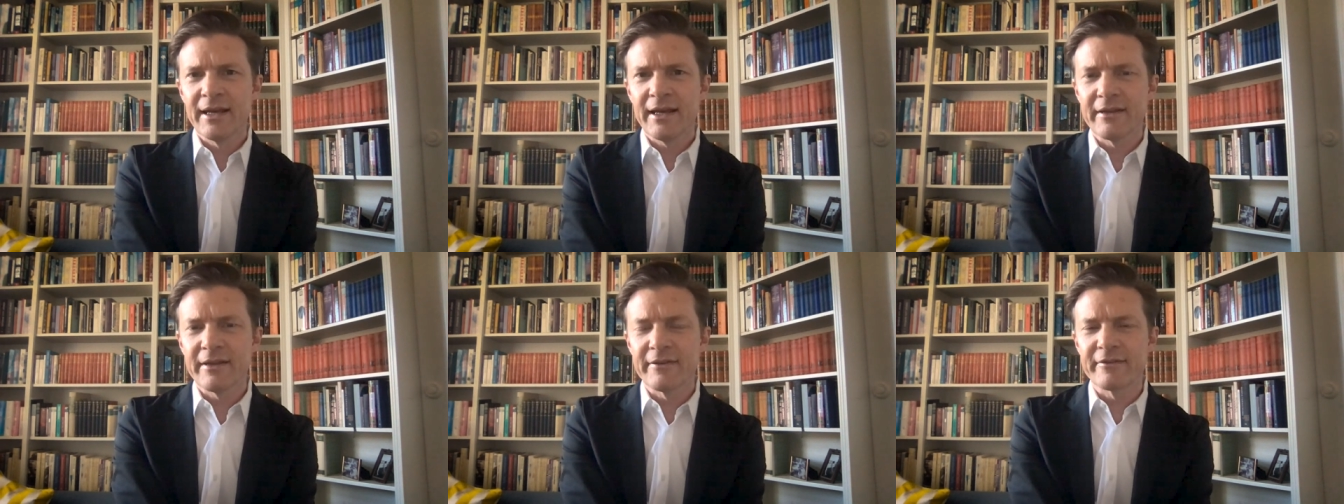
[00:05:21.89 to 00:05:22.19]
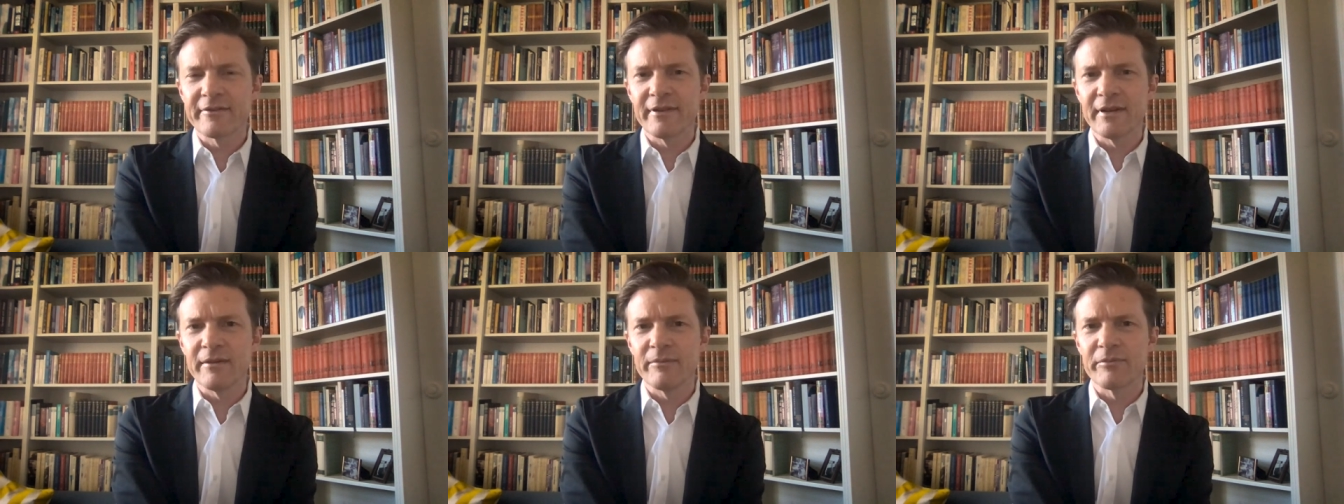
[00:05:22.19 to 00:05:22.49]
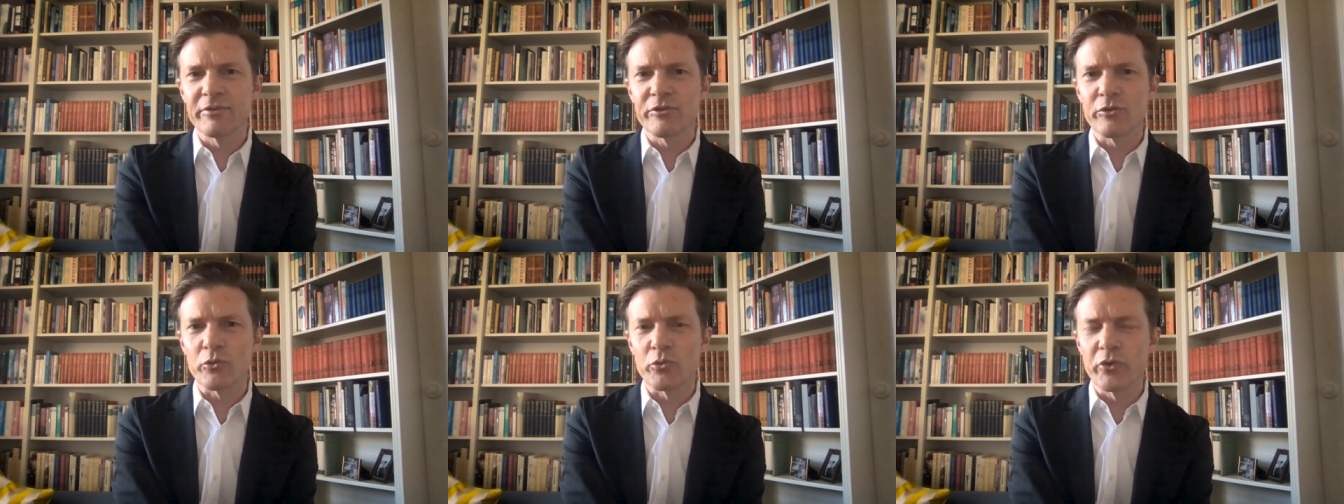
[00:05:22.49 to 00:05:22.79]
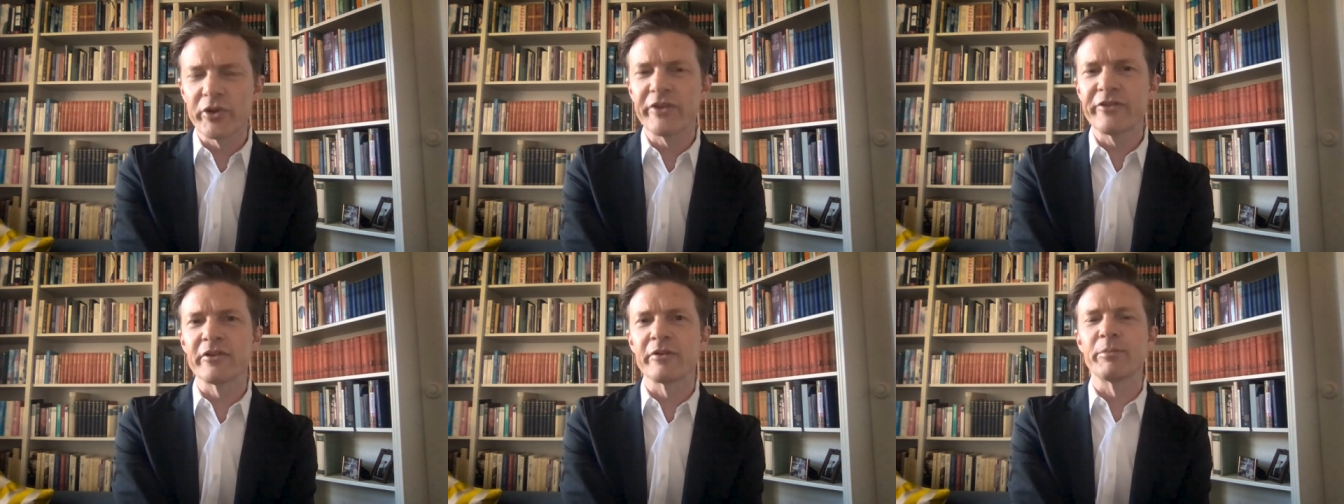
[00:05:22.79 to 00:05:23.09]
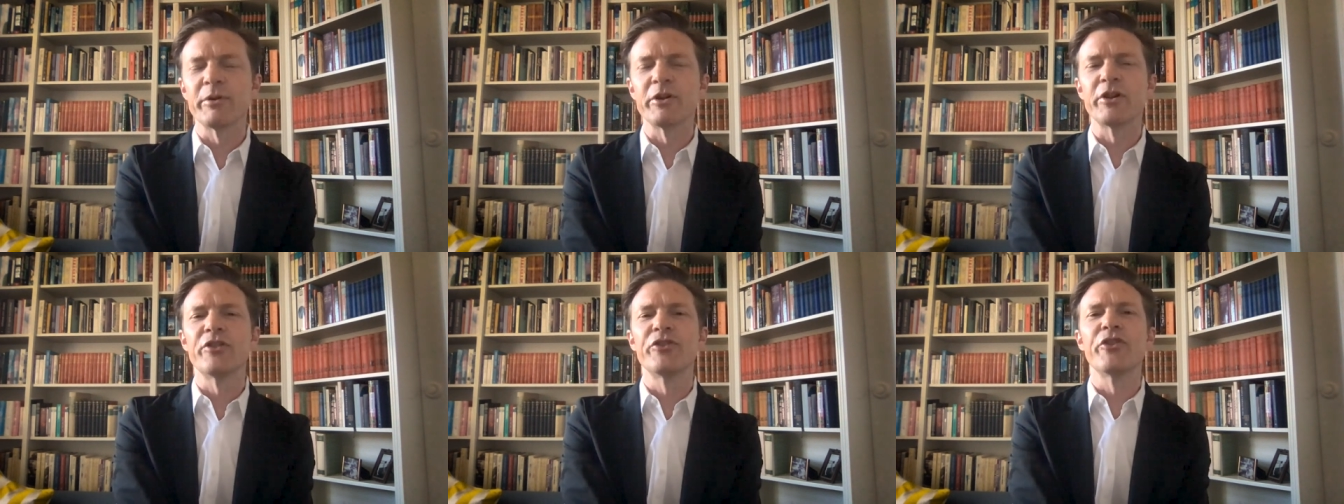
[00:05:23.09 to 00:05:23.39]
it seems
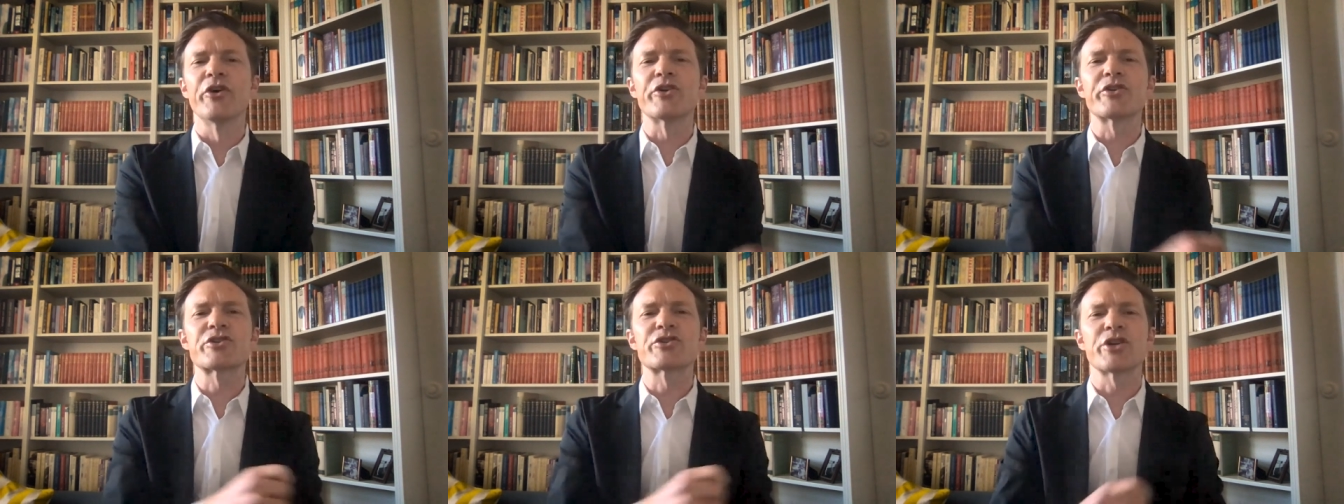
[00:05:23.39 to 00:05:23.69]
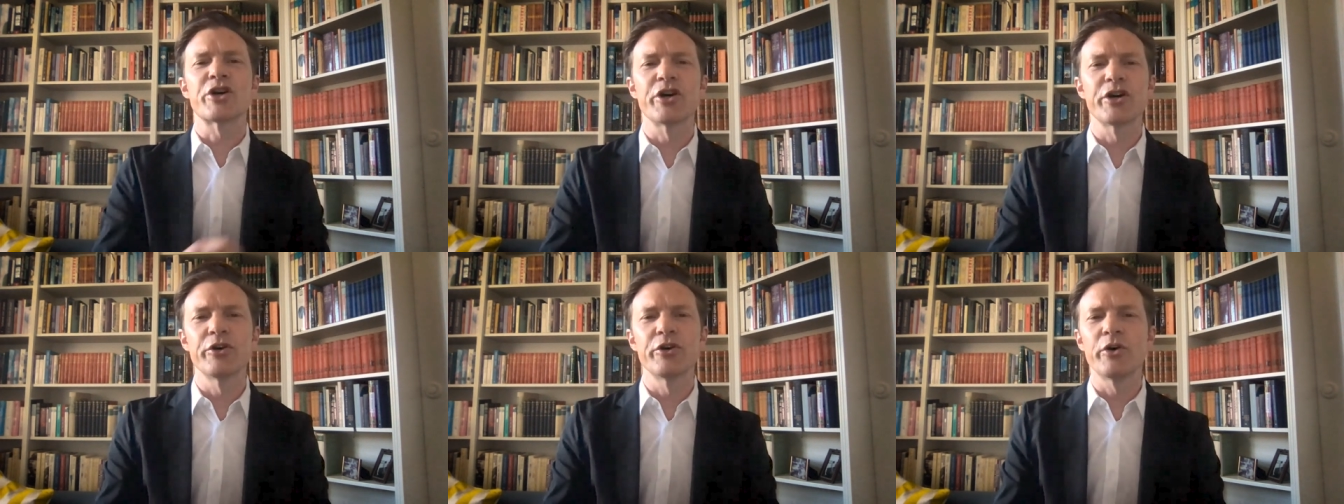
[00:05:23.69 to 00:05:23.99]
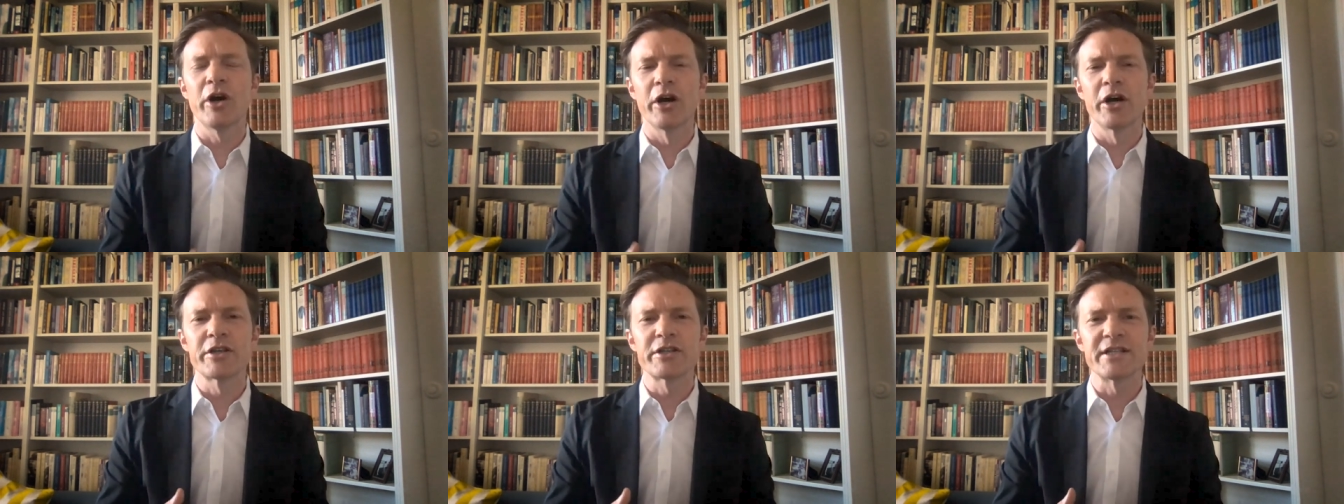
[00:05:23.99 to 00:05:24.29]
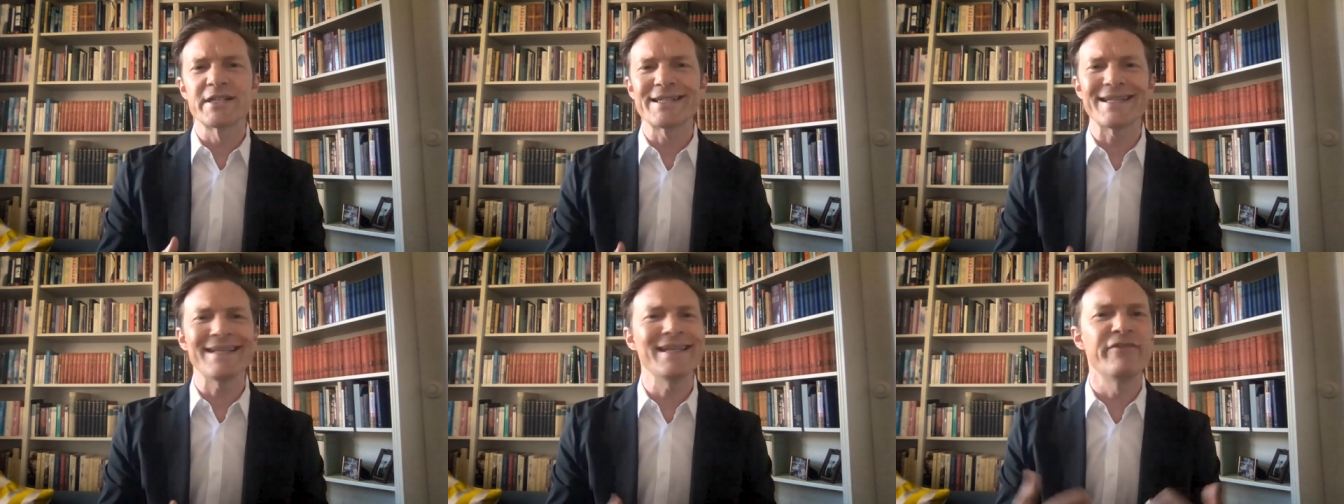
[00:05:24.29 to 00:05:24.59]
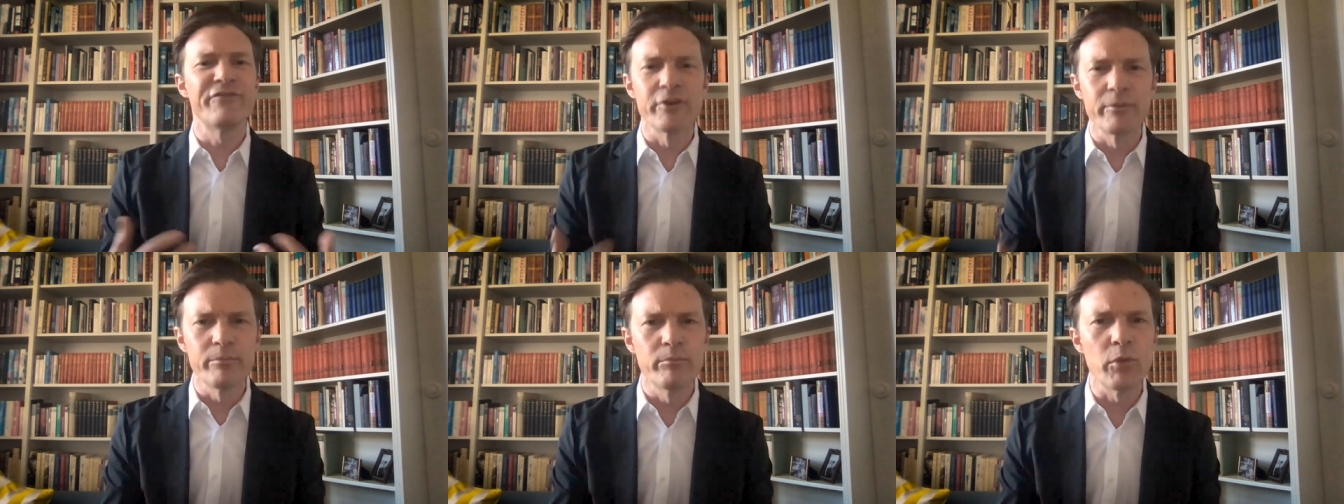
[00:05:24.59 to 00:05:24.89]
reasonable not to hurt it
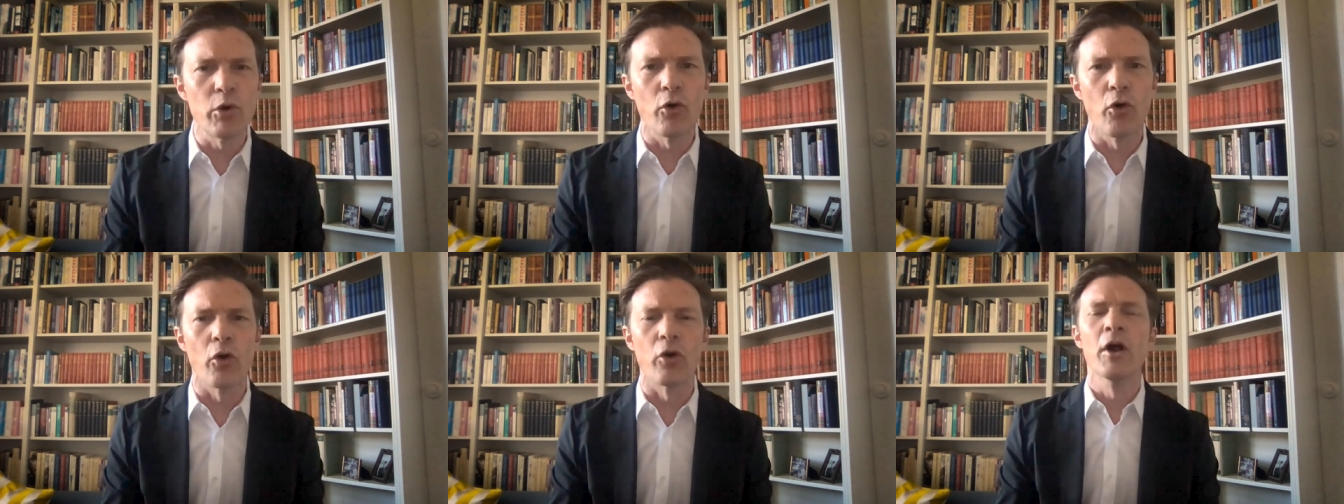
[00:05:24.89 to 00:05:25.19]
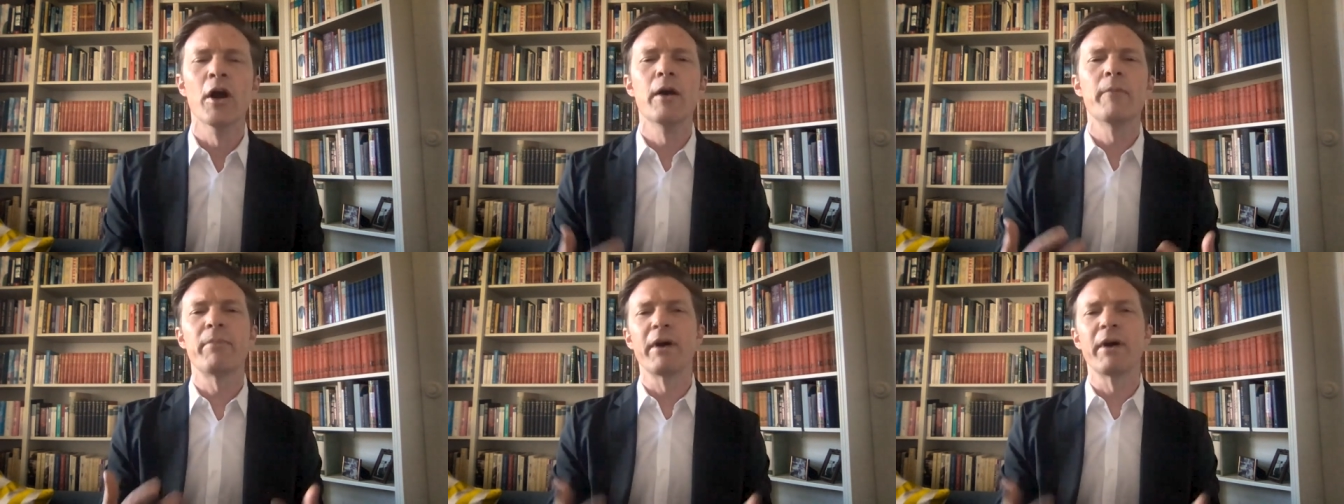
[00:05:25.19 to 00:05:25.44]
even more